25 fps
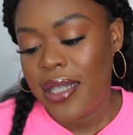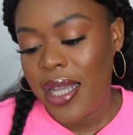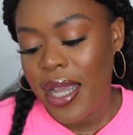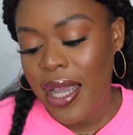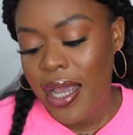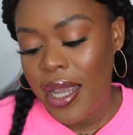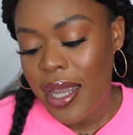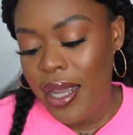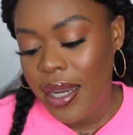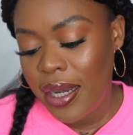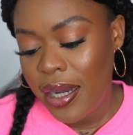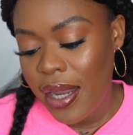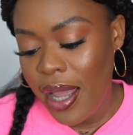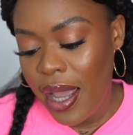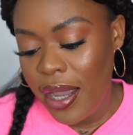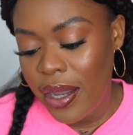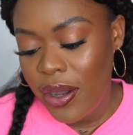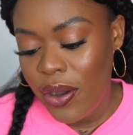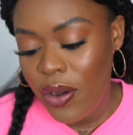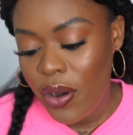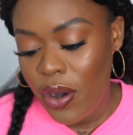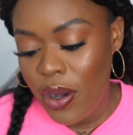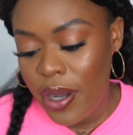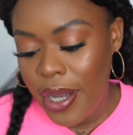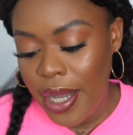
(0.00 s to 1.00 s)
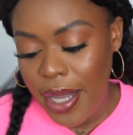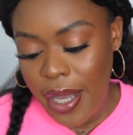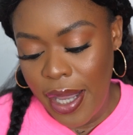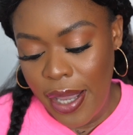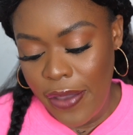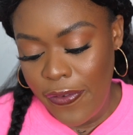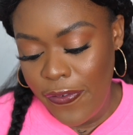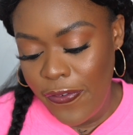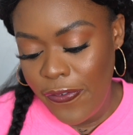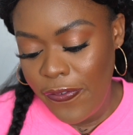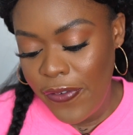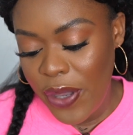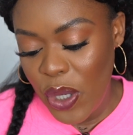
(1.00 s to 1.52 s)
then I got a
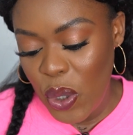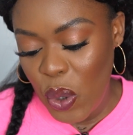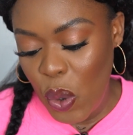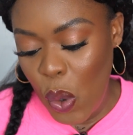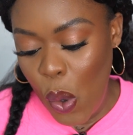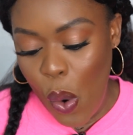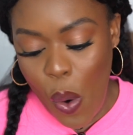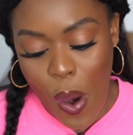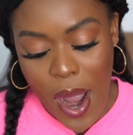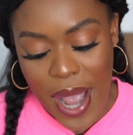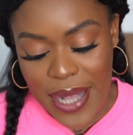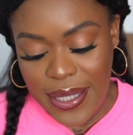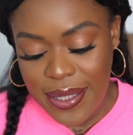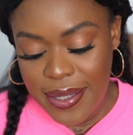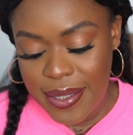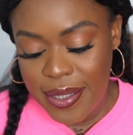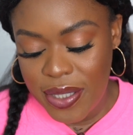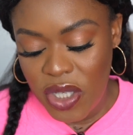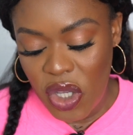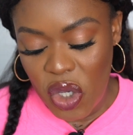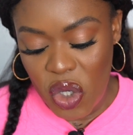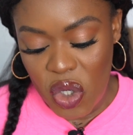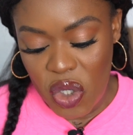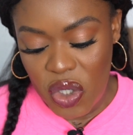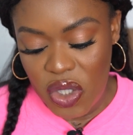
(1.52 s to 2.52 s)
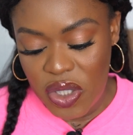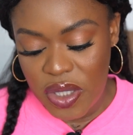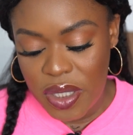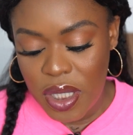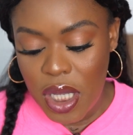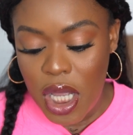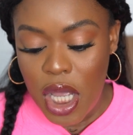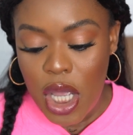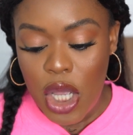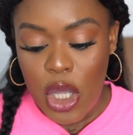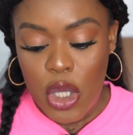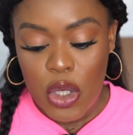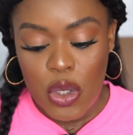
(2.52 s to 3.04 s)
few questions.
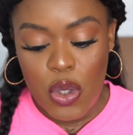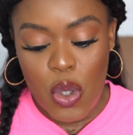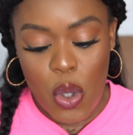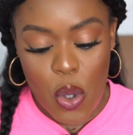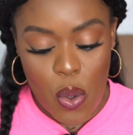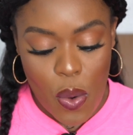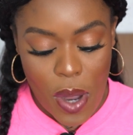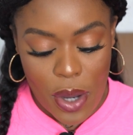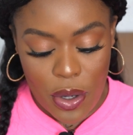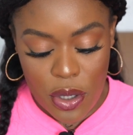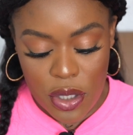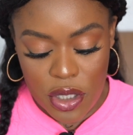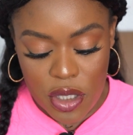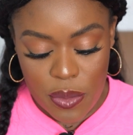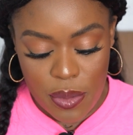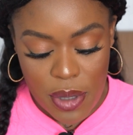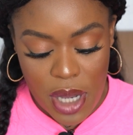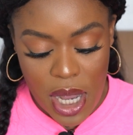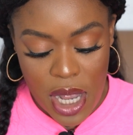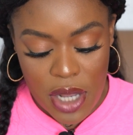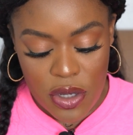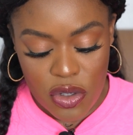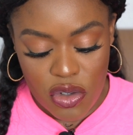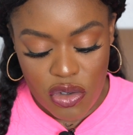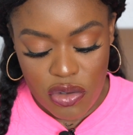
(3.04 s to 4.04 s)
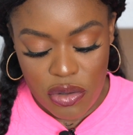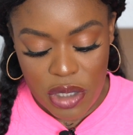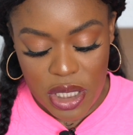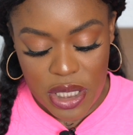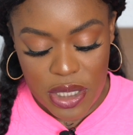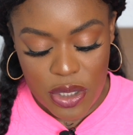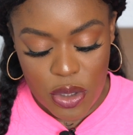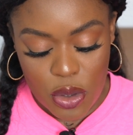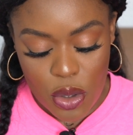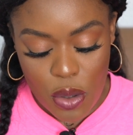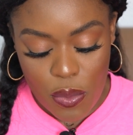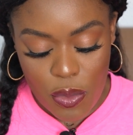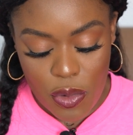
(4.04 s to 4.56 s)
So we're going to be answering
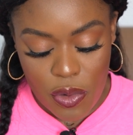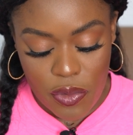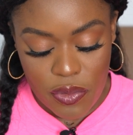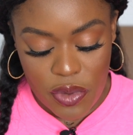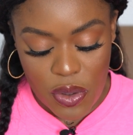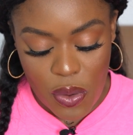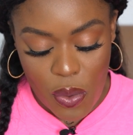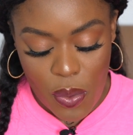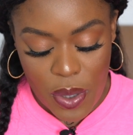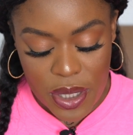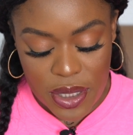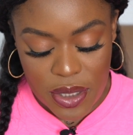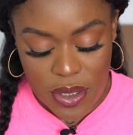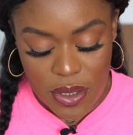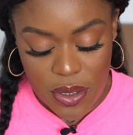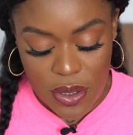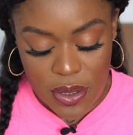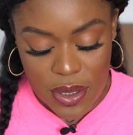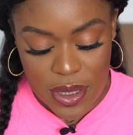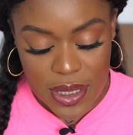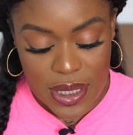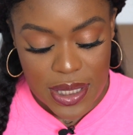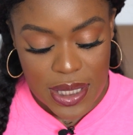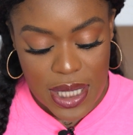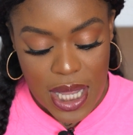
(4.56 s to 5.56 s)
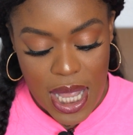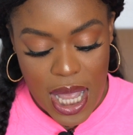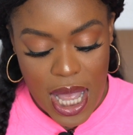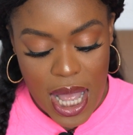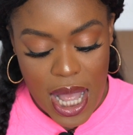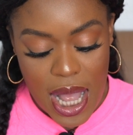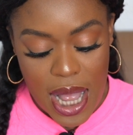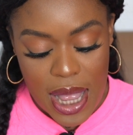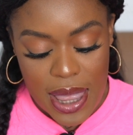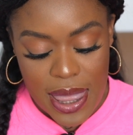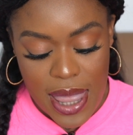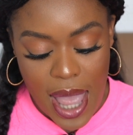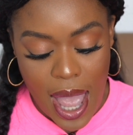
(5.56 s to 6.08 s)
some of the questions
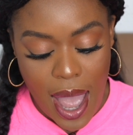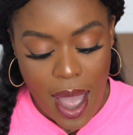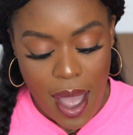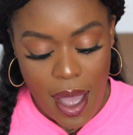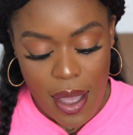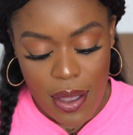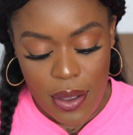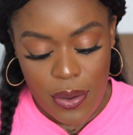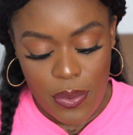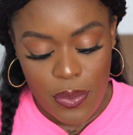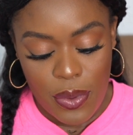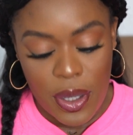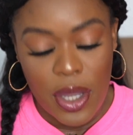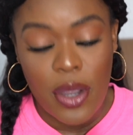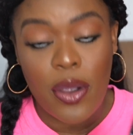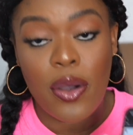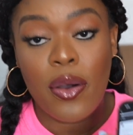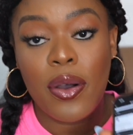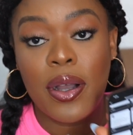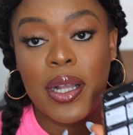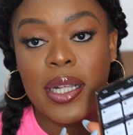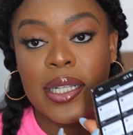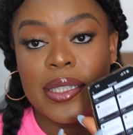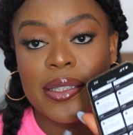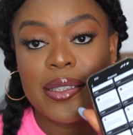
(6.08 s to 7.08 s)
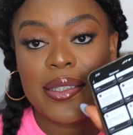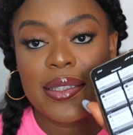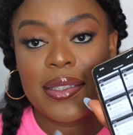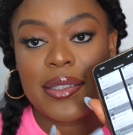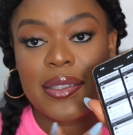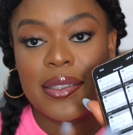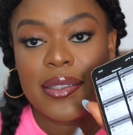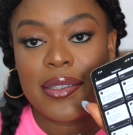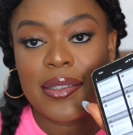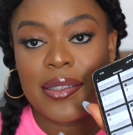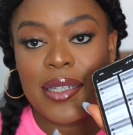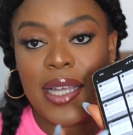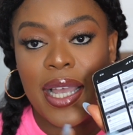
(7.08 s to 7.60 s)
that we got.
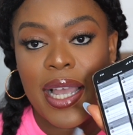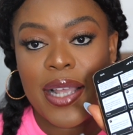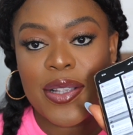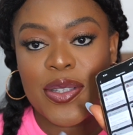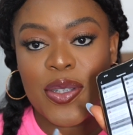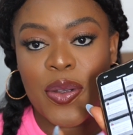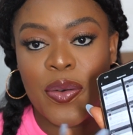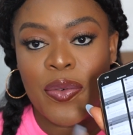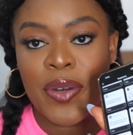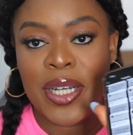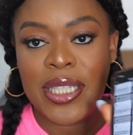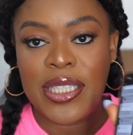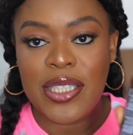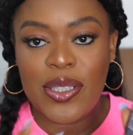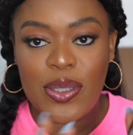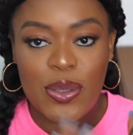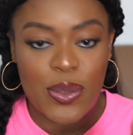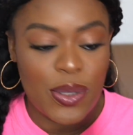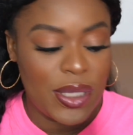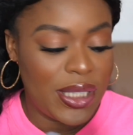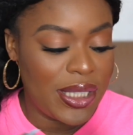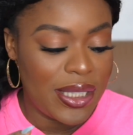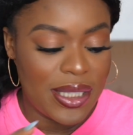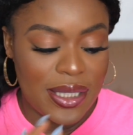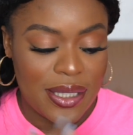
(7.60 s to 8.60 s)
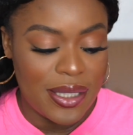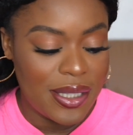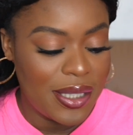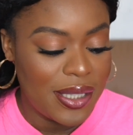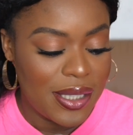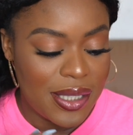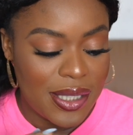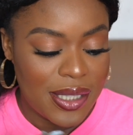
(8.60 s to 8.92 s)
You guys already know the